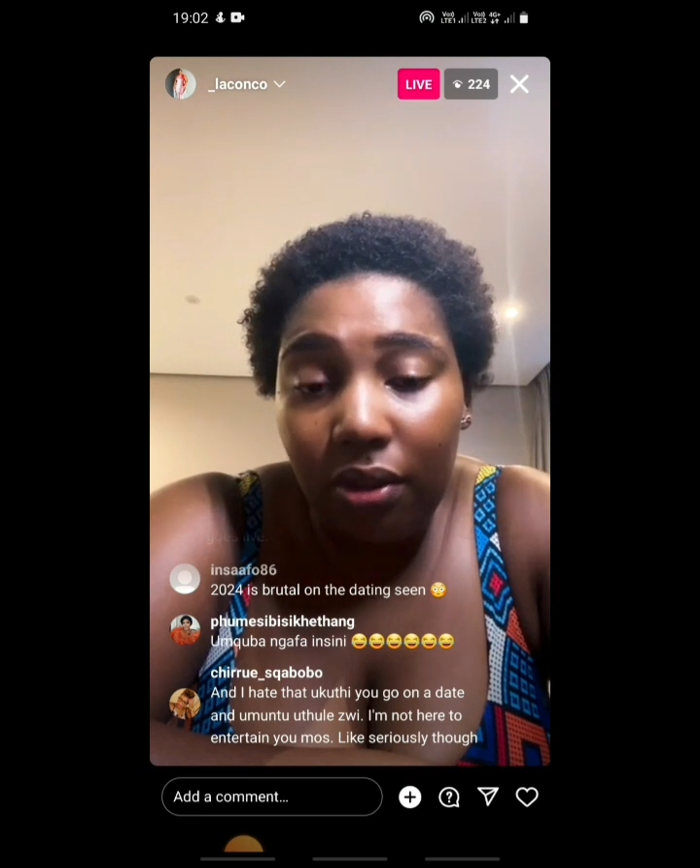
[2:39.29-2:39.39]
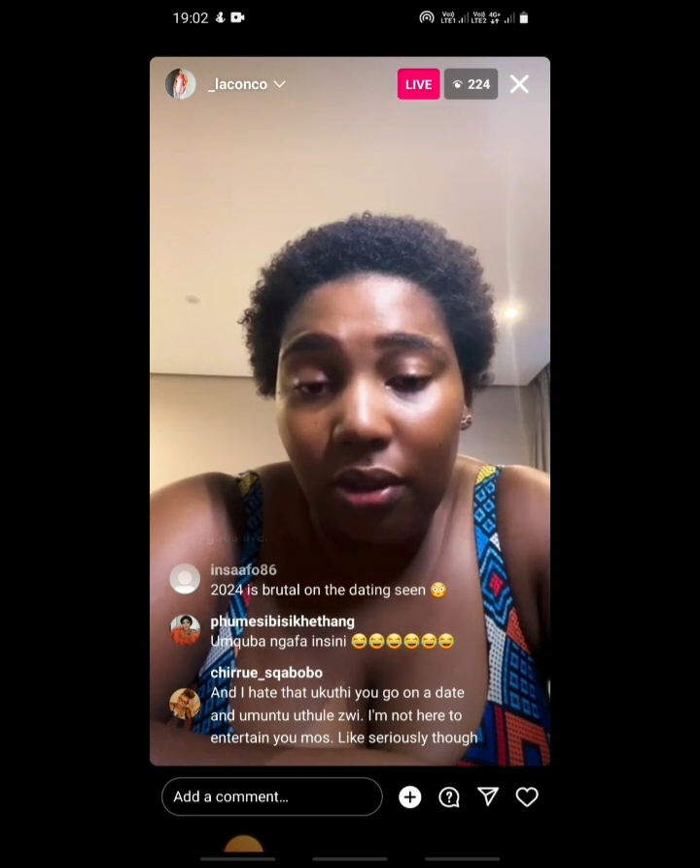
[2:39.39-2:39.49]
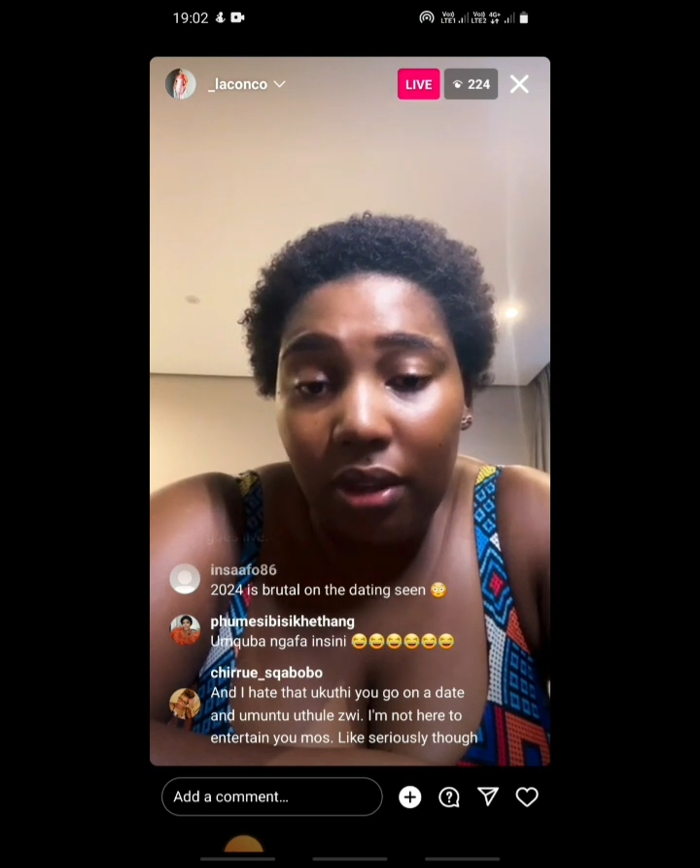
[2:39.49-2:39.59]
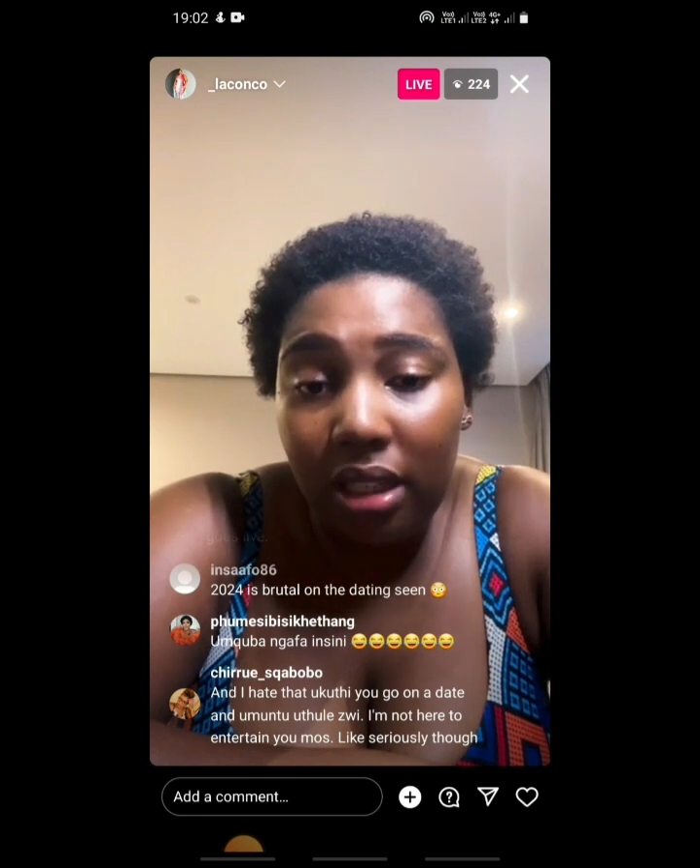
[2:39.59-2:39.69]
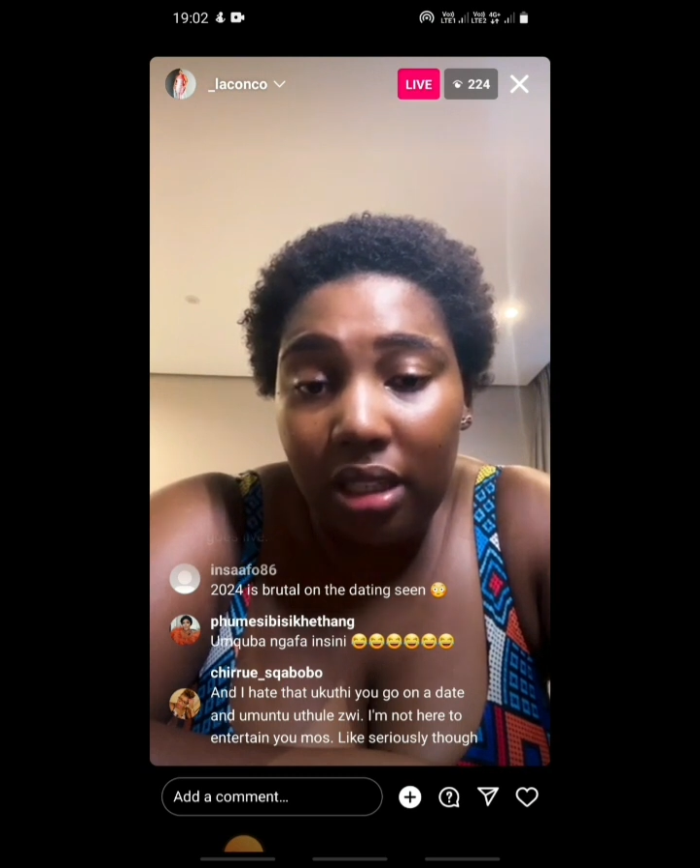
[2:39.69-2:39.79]
of
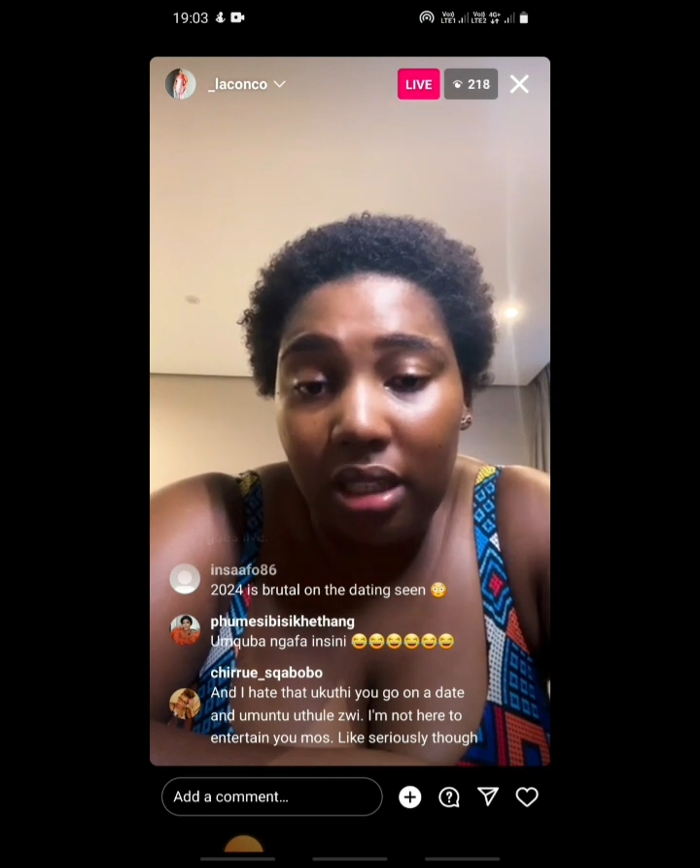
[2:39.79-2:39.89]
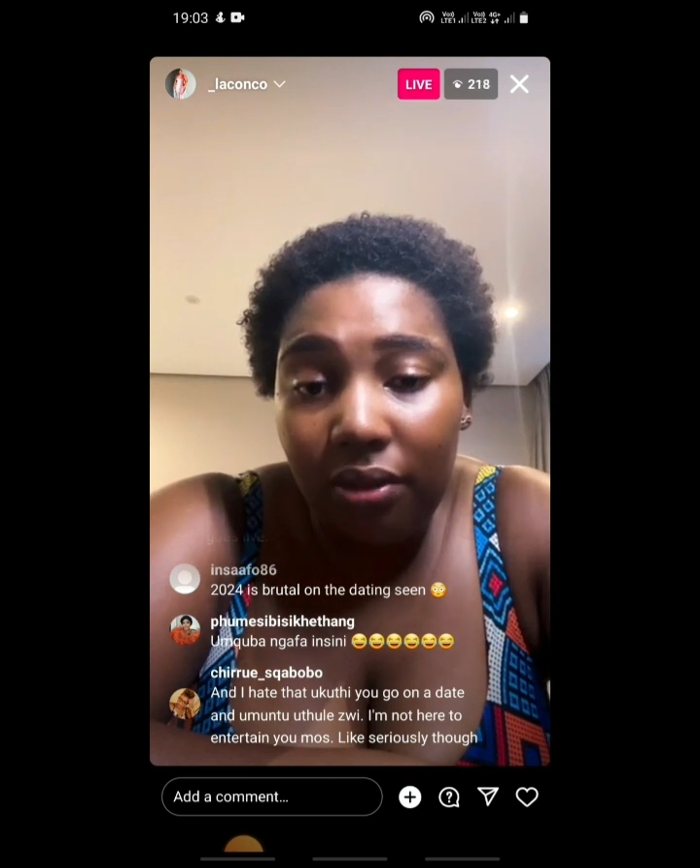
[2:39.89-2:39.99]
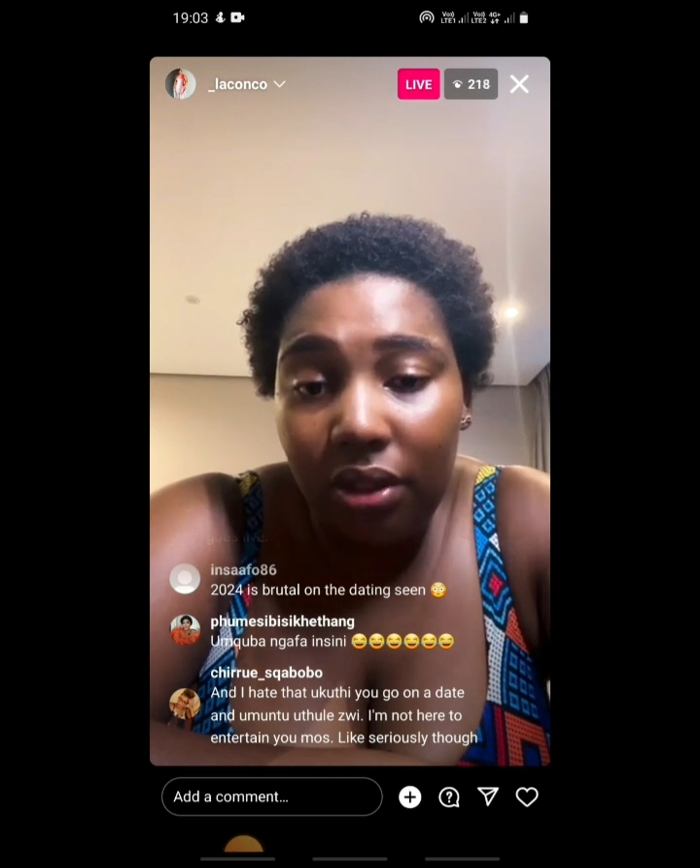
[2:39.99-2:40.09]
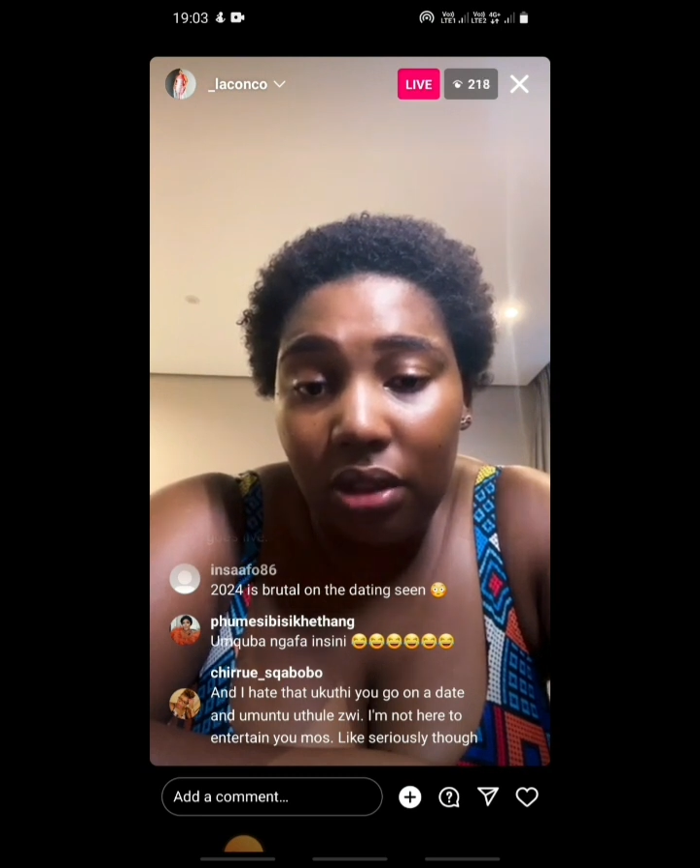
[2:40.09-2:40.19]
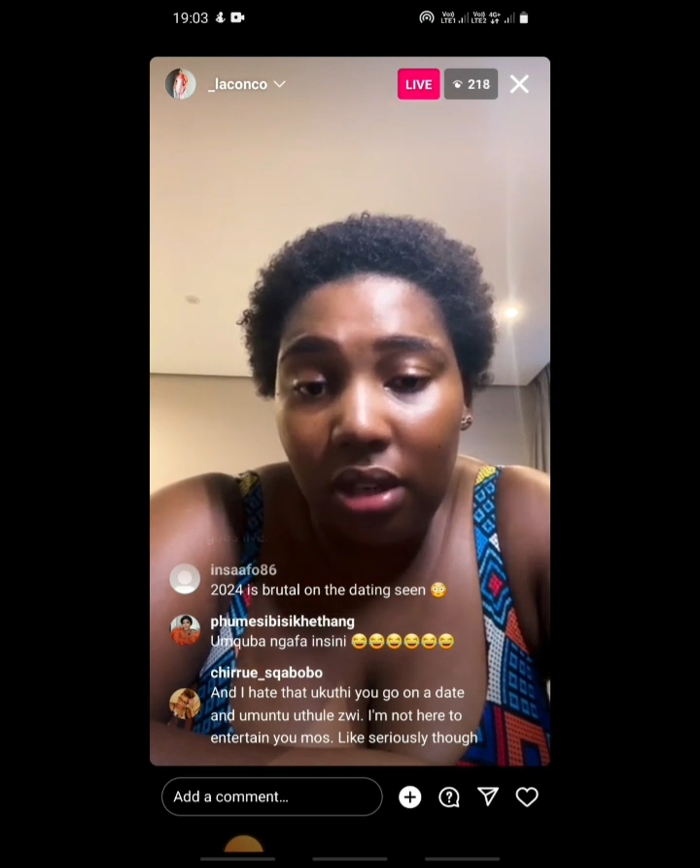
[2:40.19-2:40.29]
knowing that
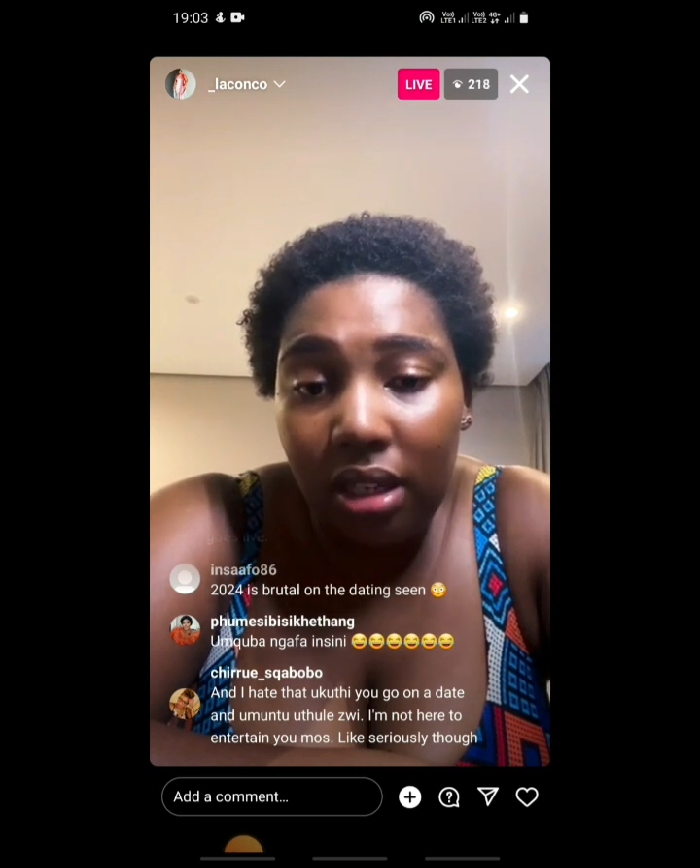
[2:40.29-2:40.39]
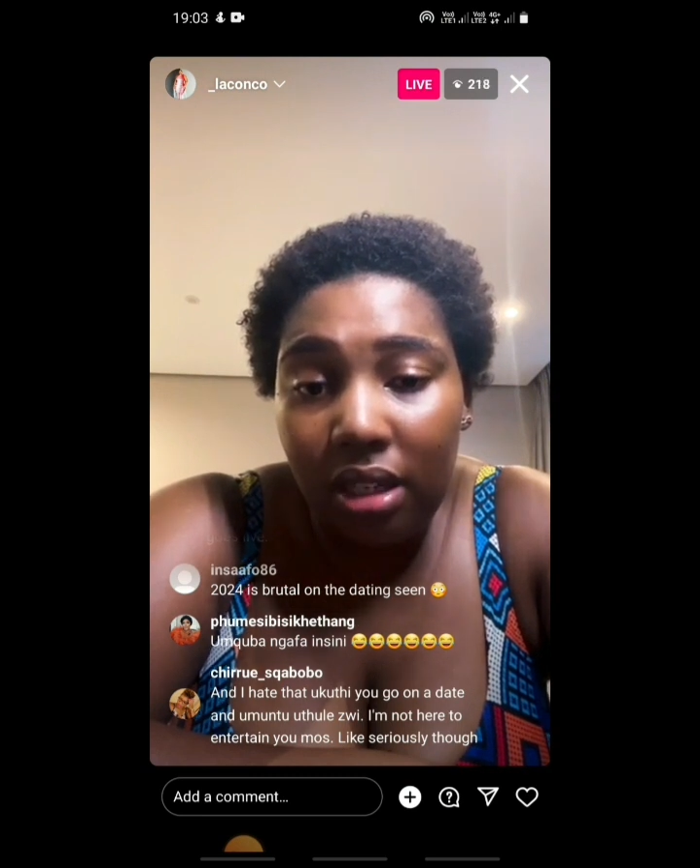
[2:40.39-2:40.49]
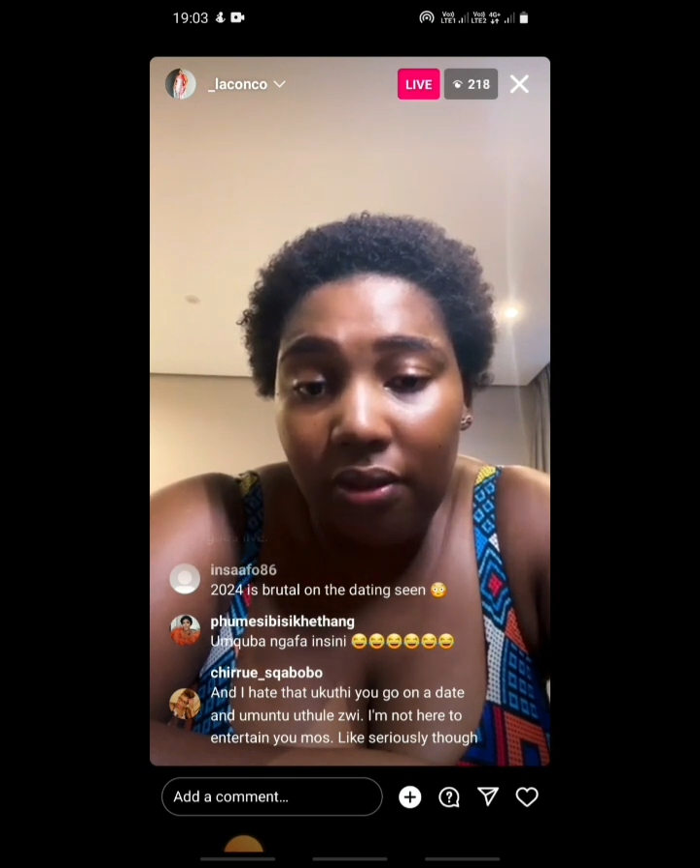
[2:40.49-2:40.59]
individual,